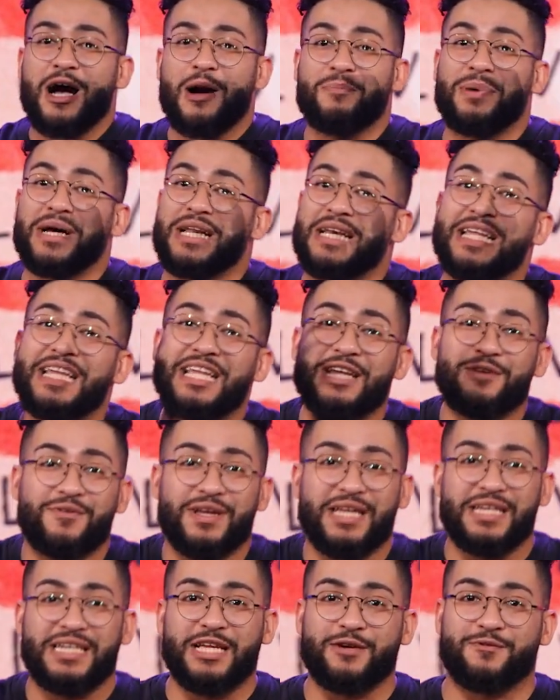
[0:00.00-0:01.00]
uh, believe
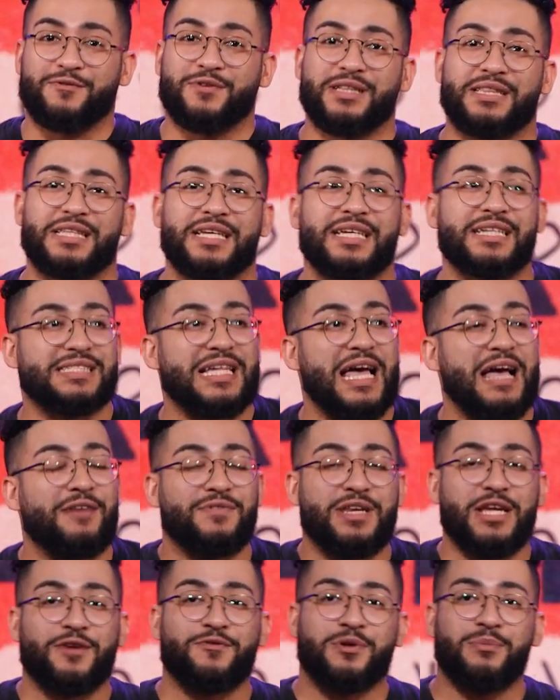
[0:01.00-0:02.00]
in different things,
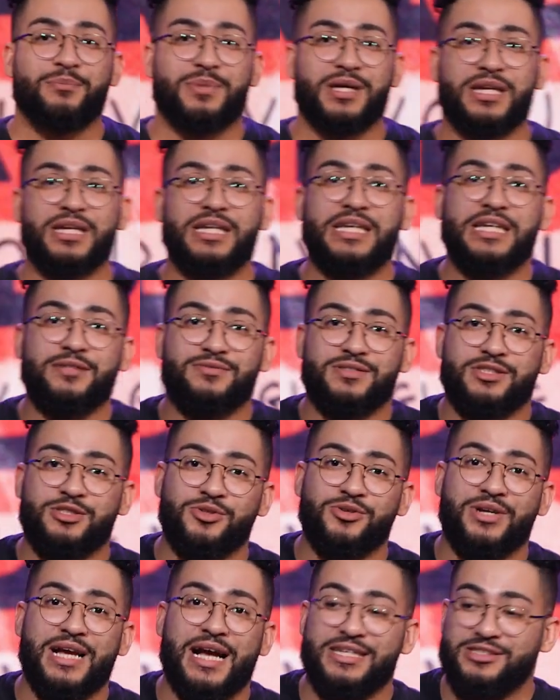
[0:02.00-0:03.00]
have different beliefs.
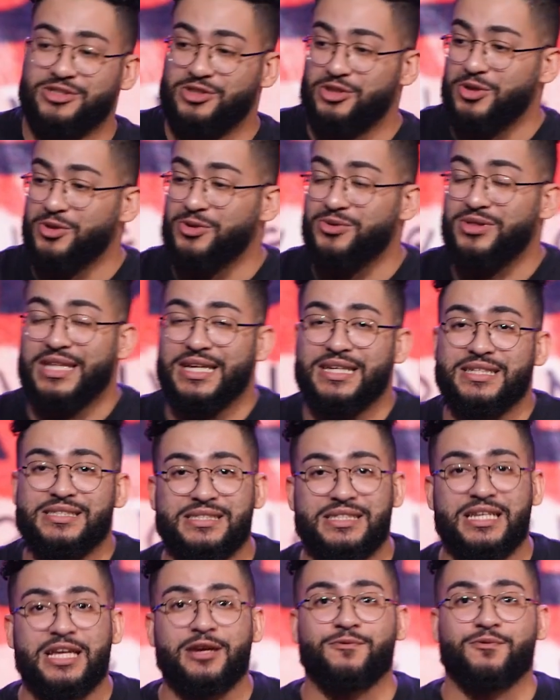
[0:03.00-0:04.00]
You guys do things
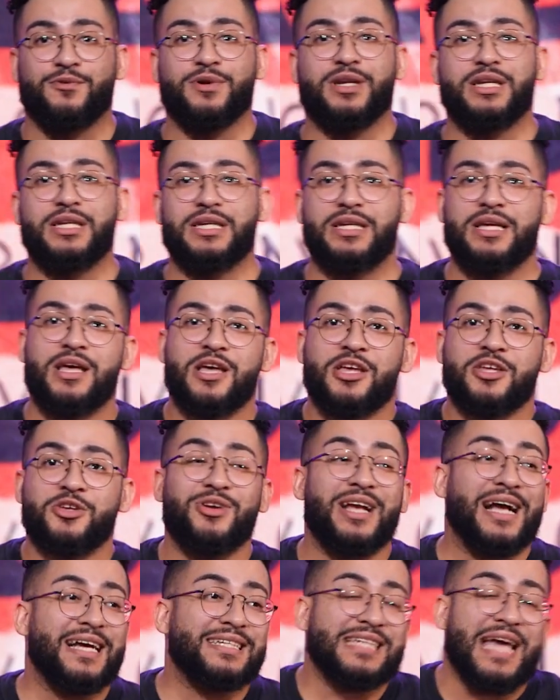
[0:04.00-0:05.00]
differently. You
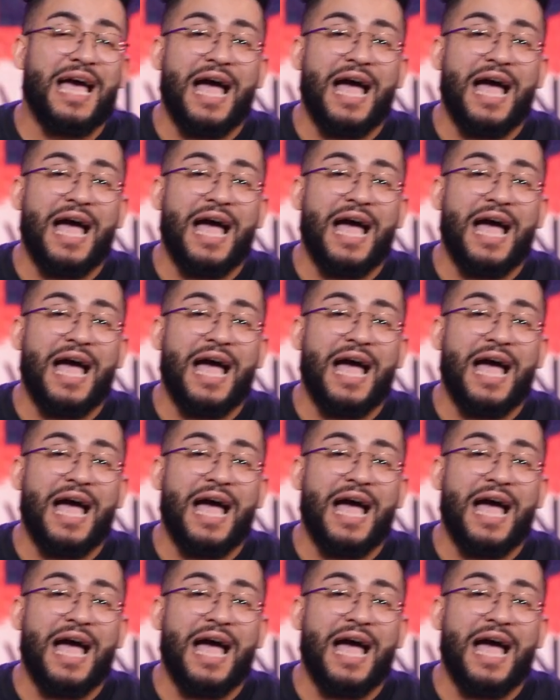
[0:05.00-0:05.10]
guys